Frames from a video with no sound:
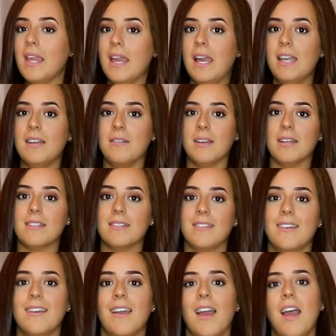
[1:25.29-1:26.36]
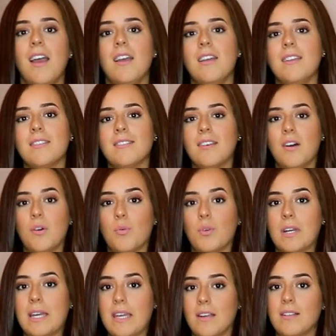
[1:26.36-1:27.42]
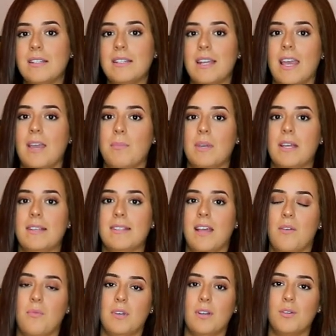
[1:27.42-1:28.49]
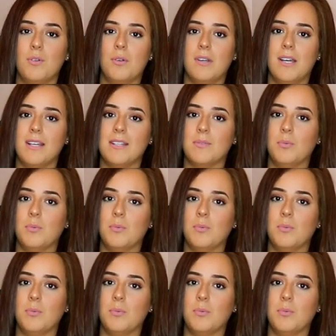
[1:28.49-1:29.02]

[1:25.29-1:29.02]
Anyways, so we're here today because I want to show you guys